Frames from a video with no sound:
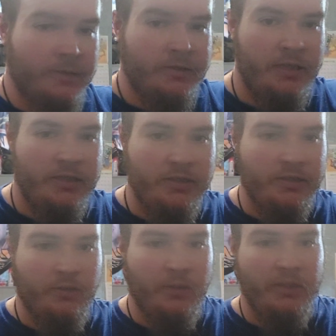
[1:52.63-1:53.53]
are changing
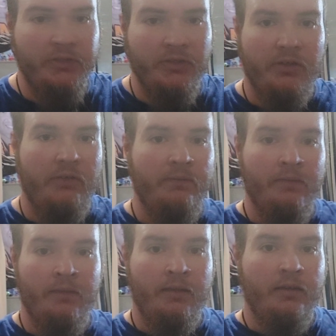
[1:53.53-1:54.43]
as well. So
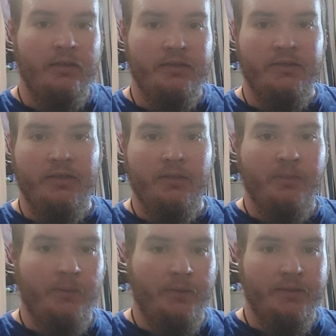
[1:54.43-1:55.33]
that's another
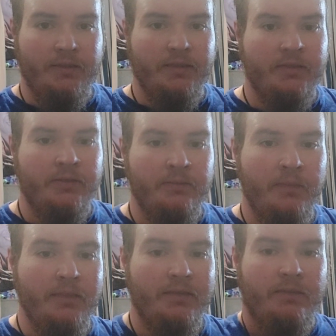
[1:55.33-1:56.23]
bonus. That
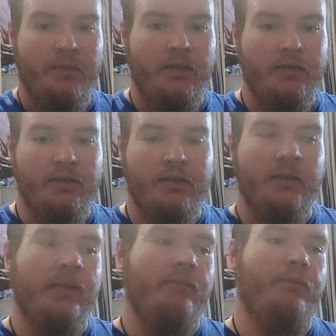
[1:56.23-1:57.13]
means a blog,
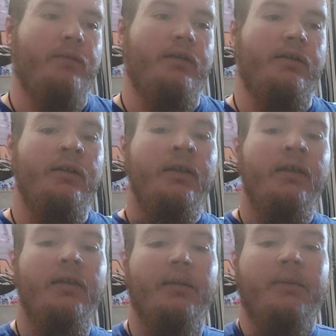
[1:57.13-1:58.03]
or not blog.
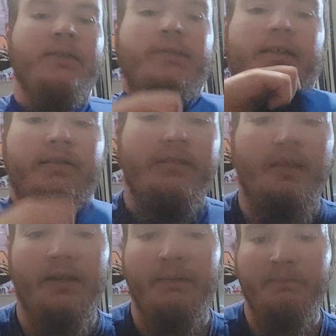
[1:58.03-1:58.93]
That means that,
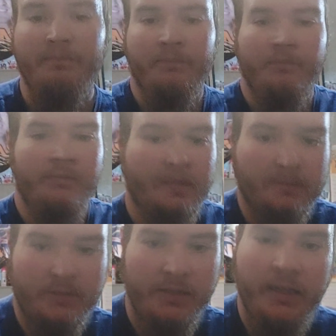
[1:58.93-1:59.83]
uh,
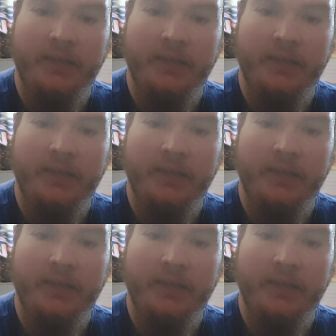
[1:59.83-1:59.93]
sorry,